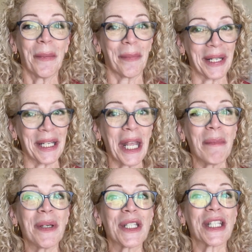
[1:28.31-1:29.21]
my
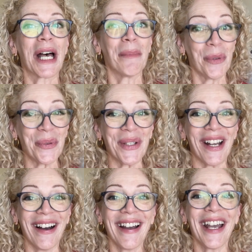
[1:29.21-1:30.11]
name is uh,
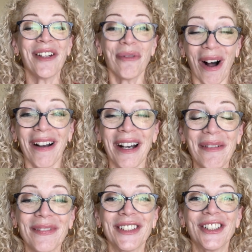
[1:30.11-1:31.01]
Maria and welcome